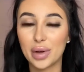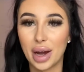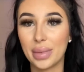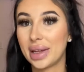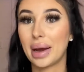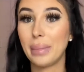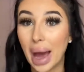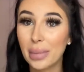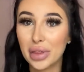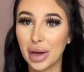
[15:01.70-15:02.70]
coming, like a
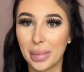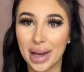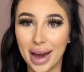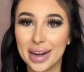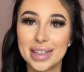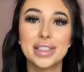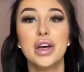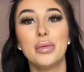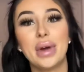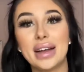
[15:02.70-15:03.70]
mammoth coming at us,
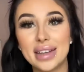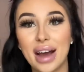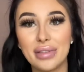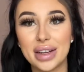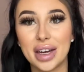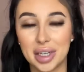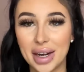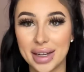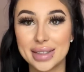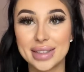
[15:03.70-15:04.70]
we had to have like a gut
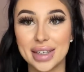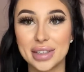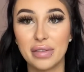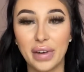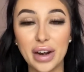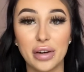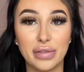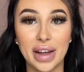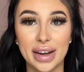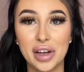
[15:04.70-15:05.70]
instinct, fight or
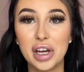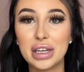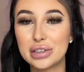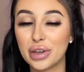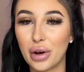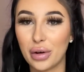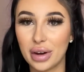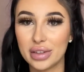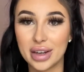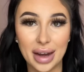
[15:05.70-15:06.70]
flight. So
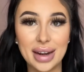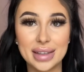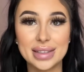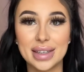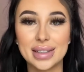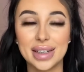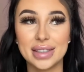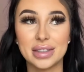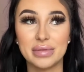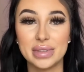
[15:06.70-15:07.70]
the gut instinct
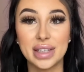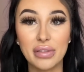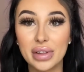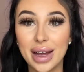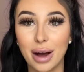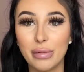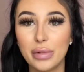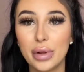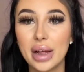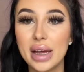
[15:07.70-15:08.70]
is definitely
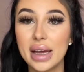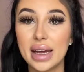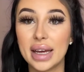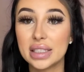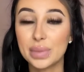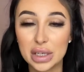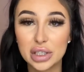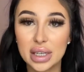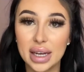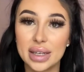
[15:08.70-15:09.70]
helpful,
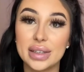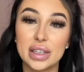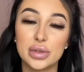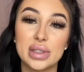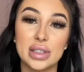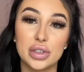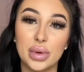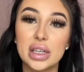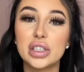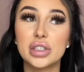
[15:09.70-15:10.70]
especially in dangerous
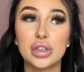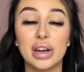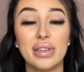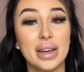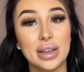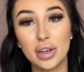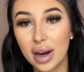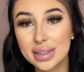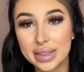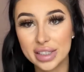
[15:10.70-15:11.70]
situations or if in a
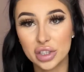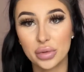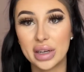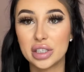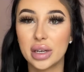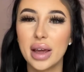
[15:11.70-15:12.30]
toxic situation.